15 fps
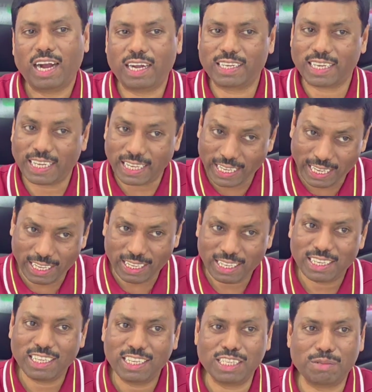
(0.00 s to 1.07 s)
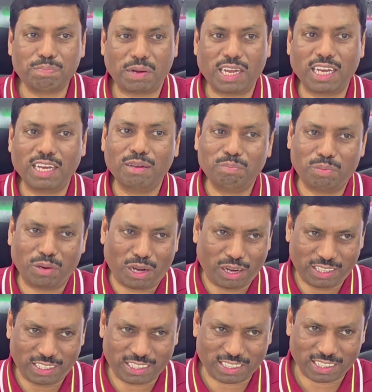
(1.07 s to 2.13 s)
and Ing spring
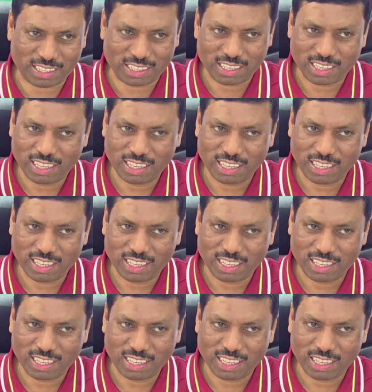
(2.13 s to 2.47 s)
points.